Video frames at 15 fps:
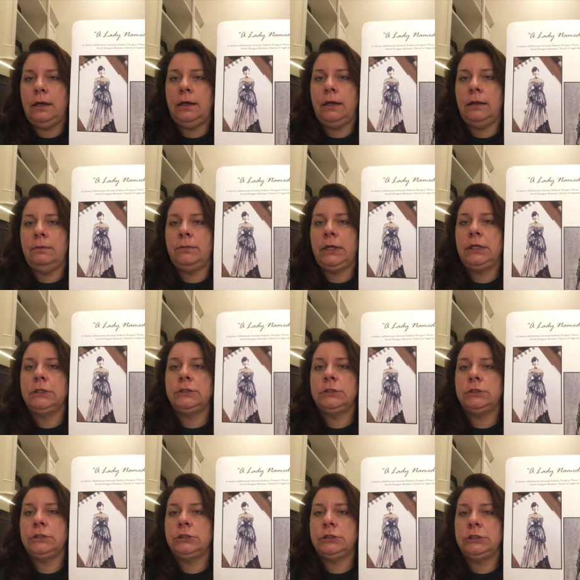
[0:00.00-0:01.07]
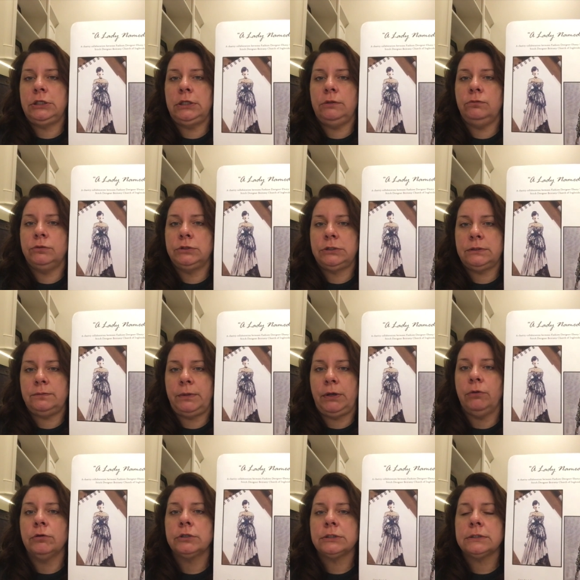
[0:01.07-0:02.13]
um, and she will just be
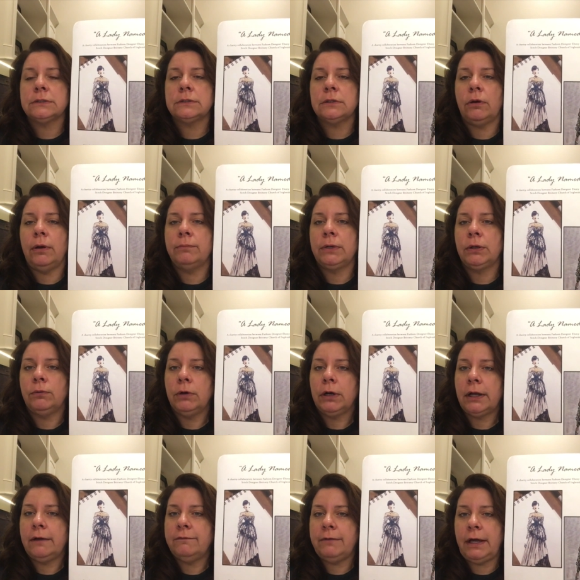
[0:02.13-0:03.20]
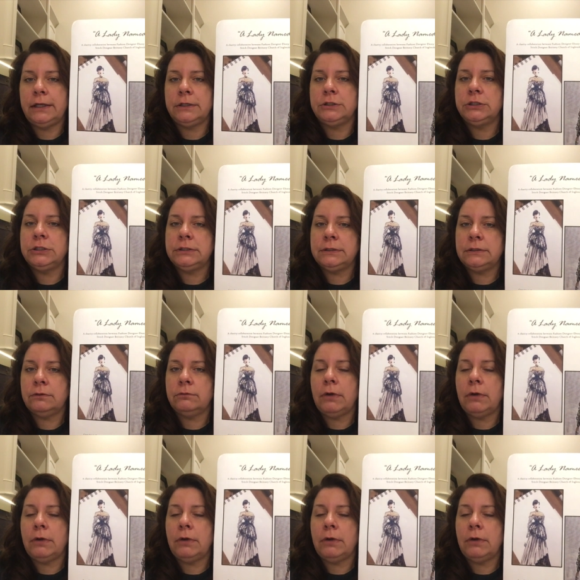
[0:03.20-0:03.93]
gorgeous. So I'm going to work at finding just the